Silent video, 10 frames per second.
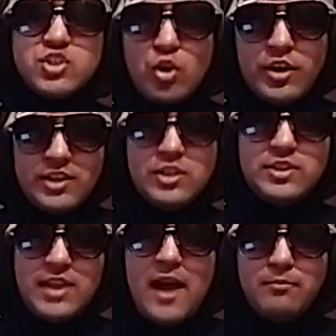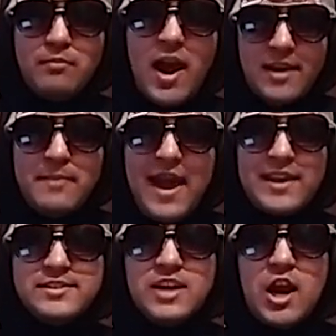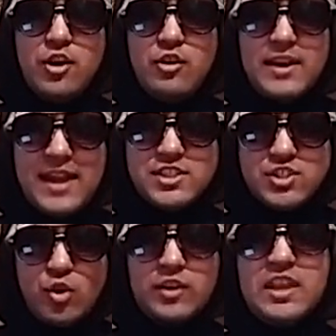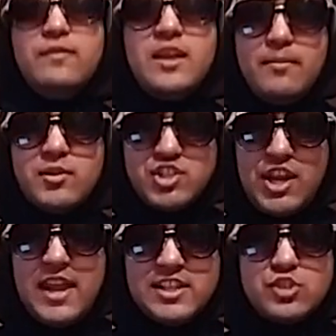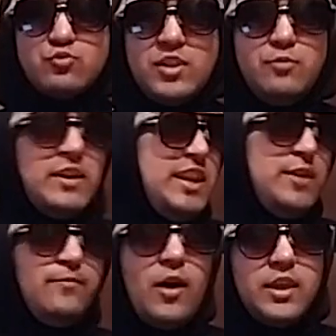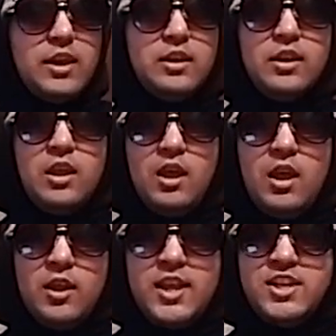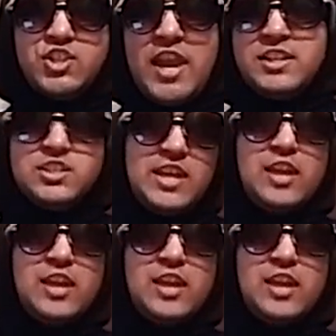started to not mind McIntyre and actually start giving him a chance, is really when he fucking. He changed his